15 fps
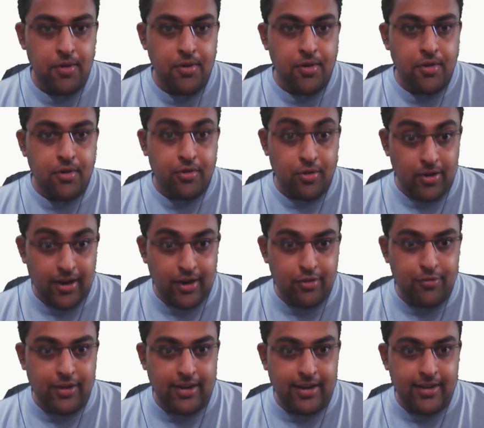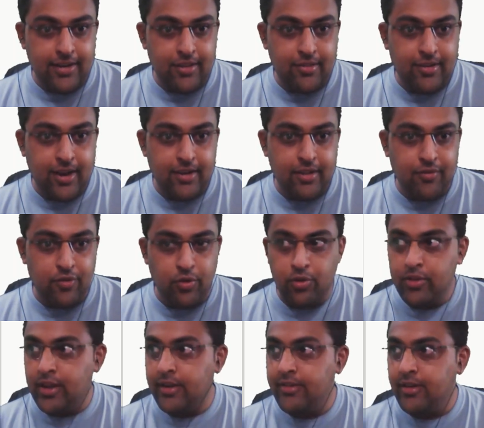So let's quickly understand the flow
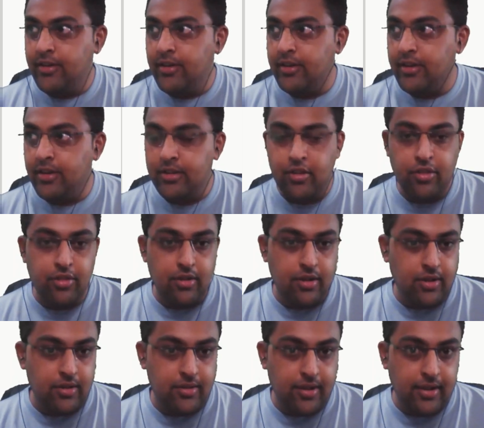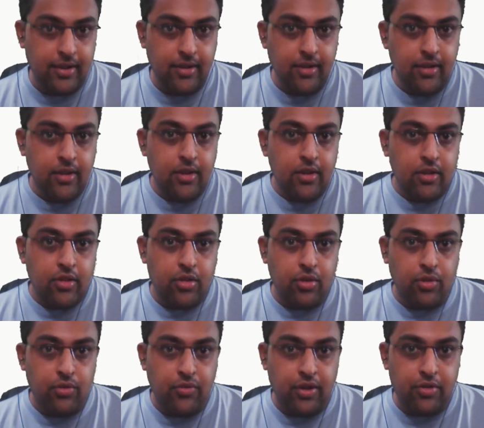that generated this thing.
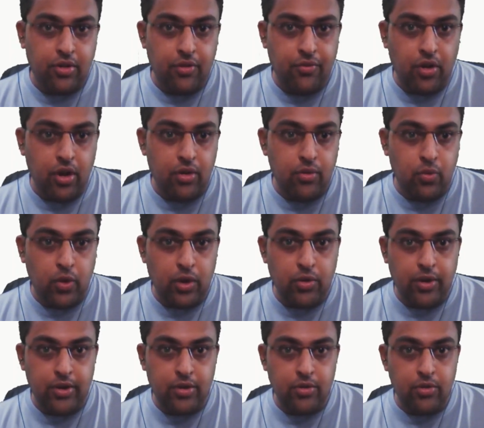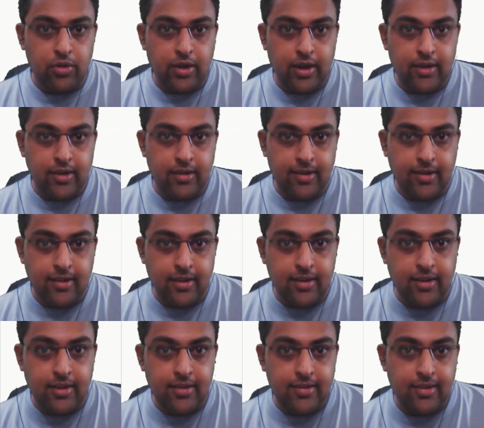So first of all, we are going to look at the trigger
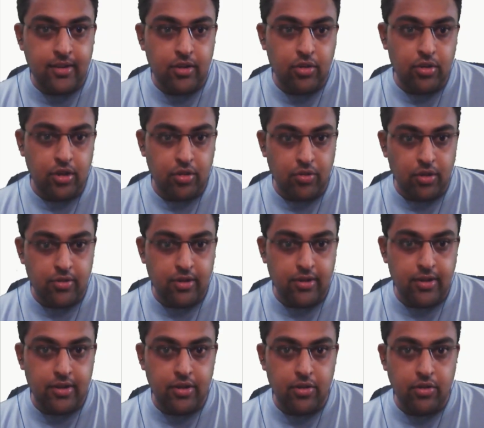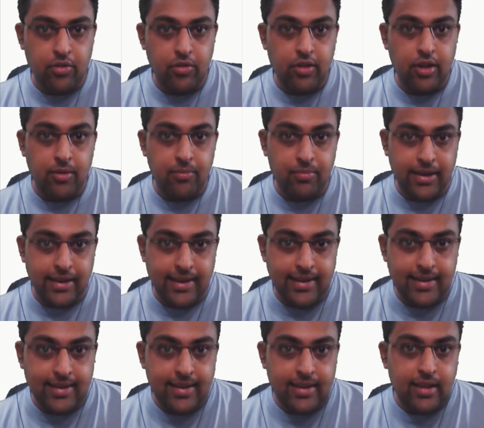condition. So this was generated using update.
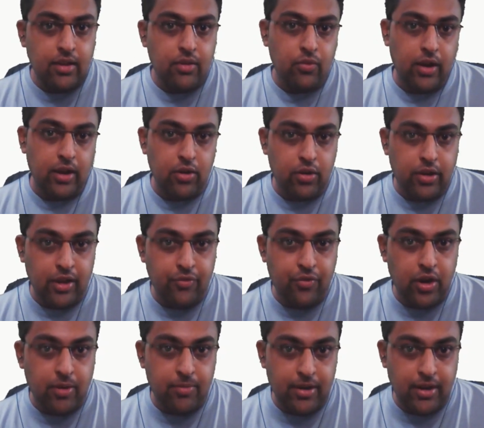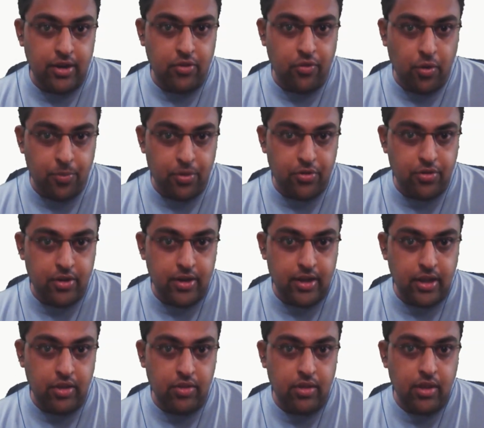We are looking for update of
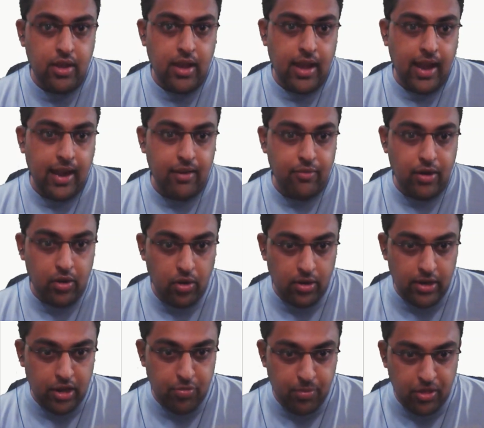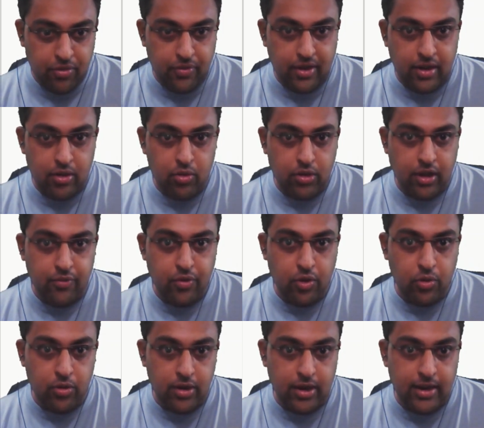opportunities, and we are only specifically looking for
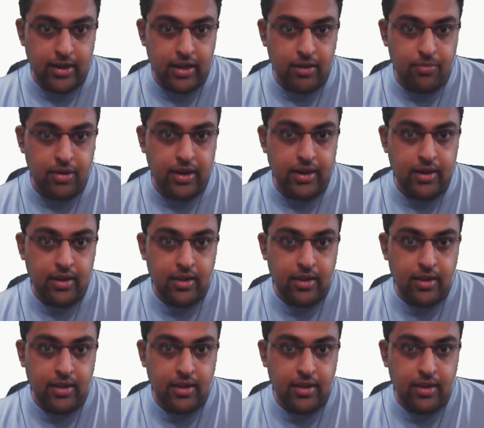owner ID update.